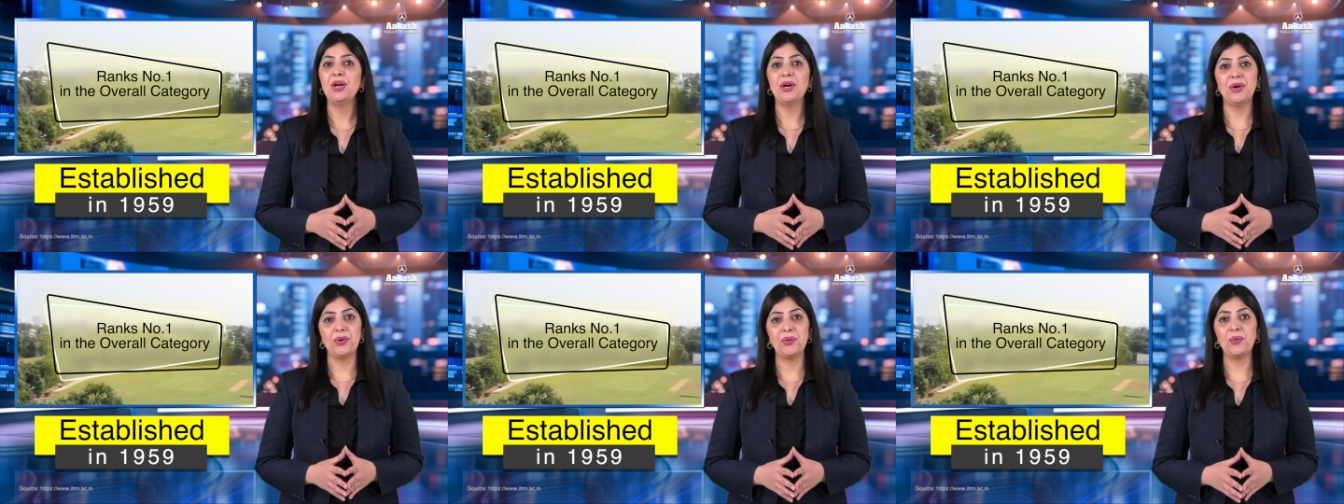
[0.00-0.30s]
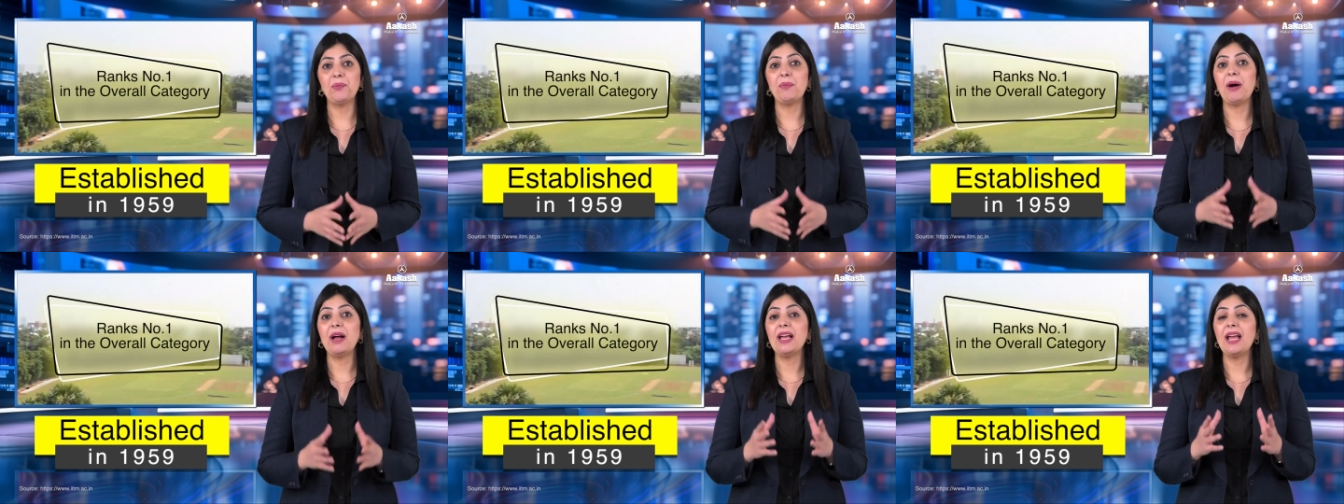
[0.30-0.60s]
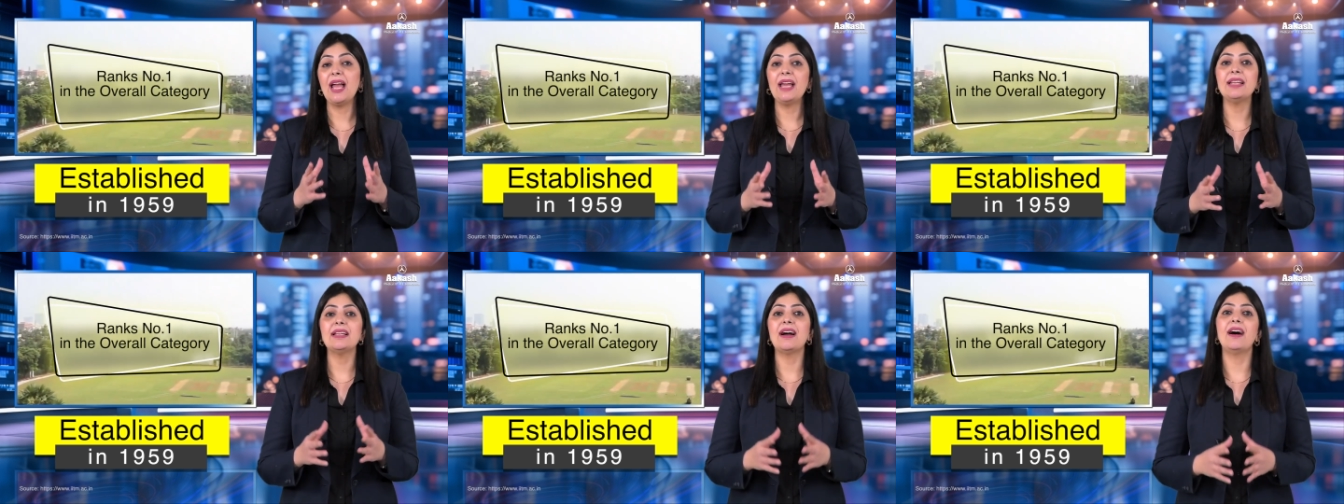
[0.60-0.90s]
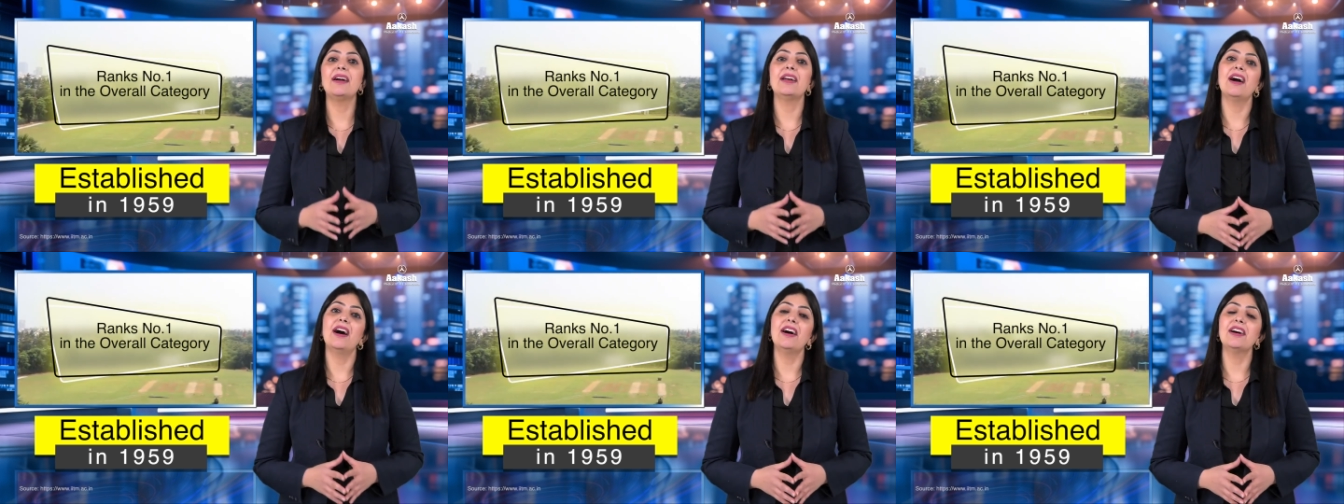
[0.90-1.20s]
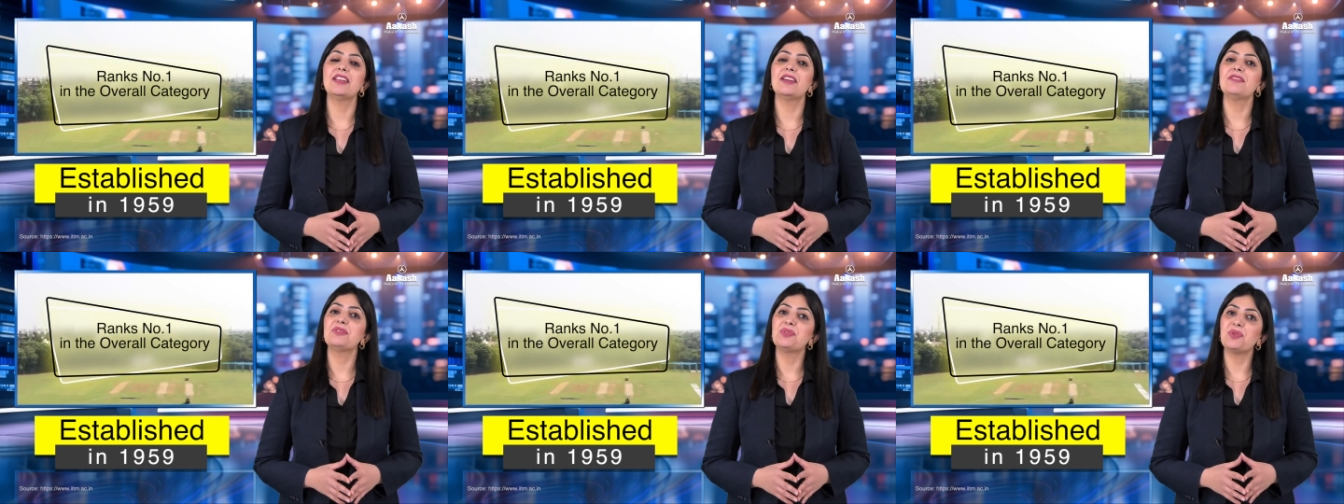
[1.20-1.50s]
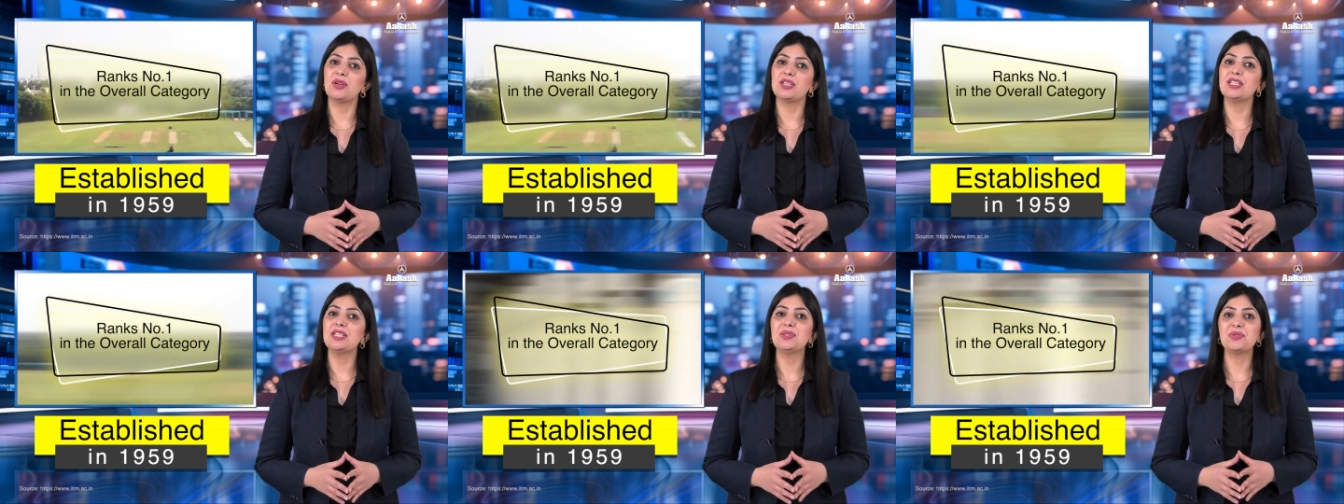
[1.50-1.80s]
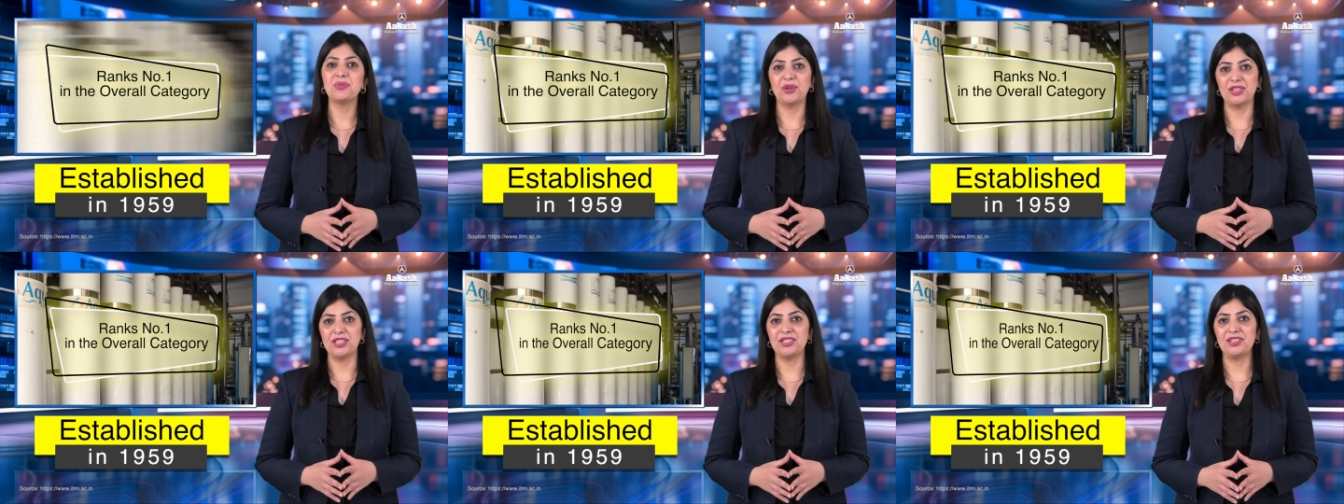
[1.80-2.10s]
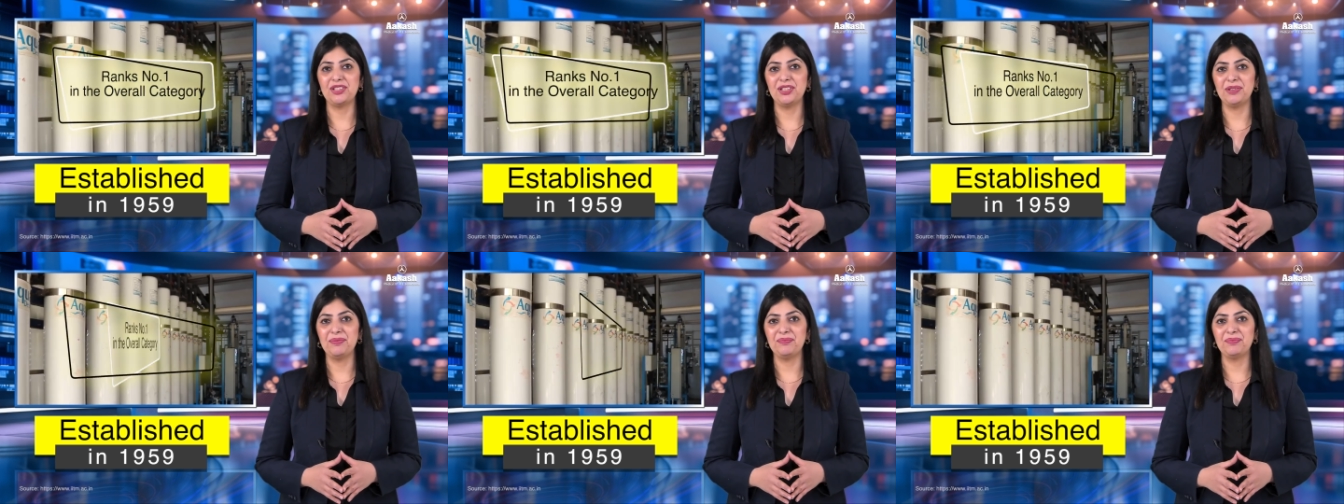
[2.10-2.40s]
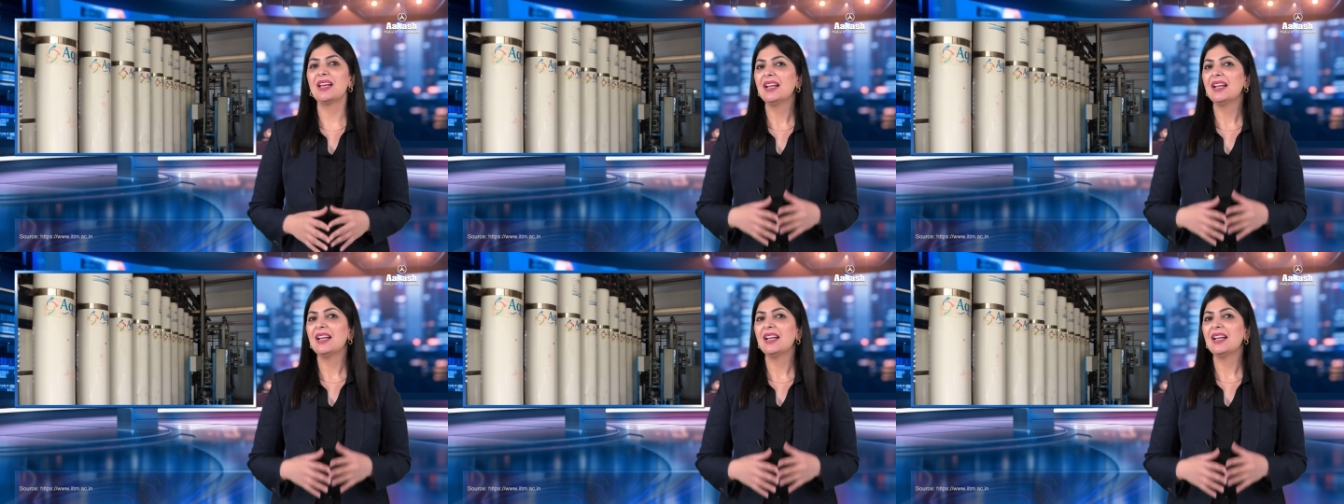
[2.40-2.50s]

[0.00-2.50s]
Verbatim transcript: row by NIRF 2023.